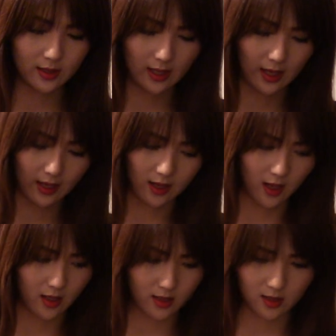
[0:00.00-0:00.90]
that I
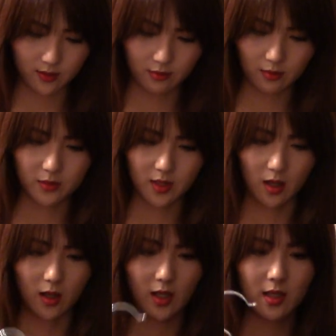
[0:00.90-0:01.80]
got from
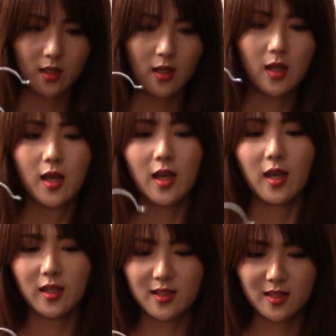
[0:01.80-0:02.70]
Zara
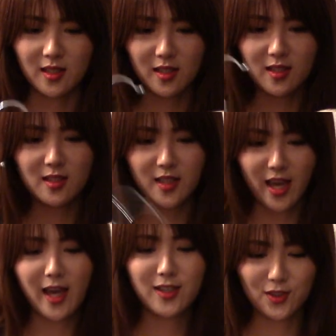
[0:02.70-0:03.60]
is this.
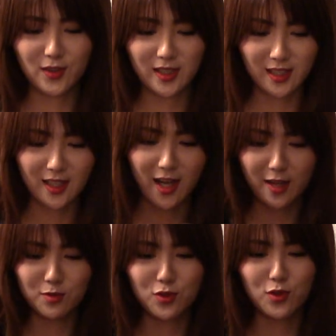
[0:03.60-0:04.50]
Actually,
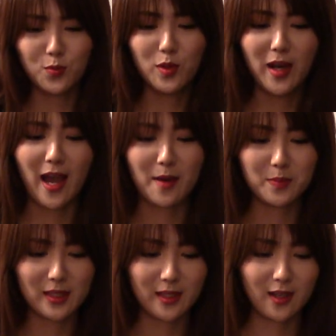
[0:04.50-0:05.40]
I'm super
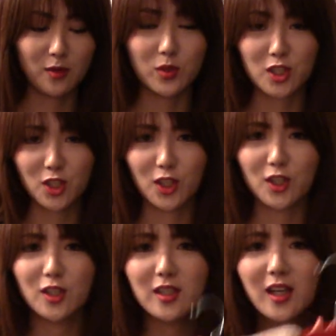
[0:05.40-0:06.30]
happy that I
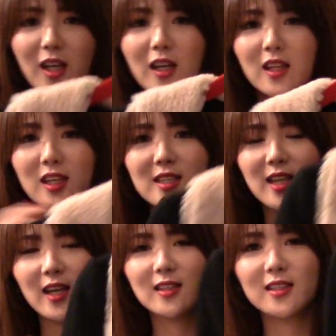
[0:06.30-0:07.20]
returned the
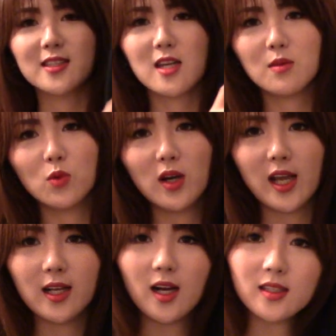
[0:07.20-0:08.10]
exactly same one.
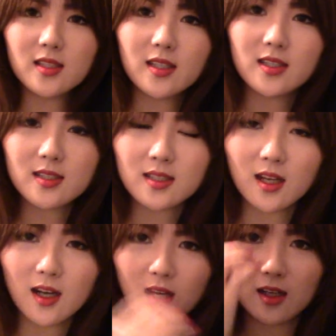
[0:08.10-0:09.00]
I got this
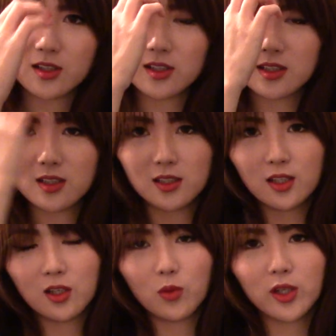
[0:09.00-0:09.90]
just,
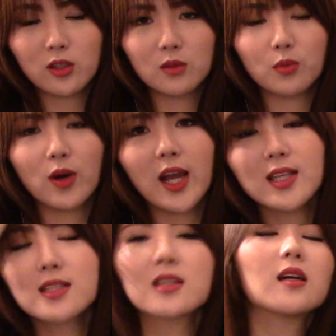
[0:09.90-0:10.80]
you know, regular
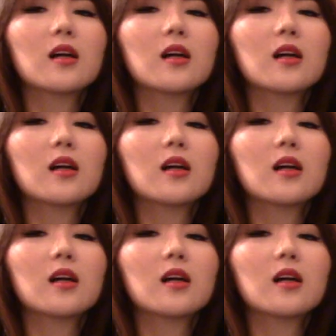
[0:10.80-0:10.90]
price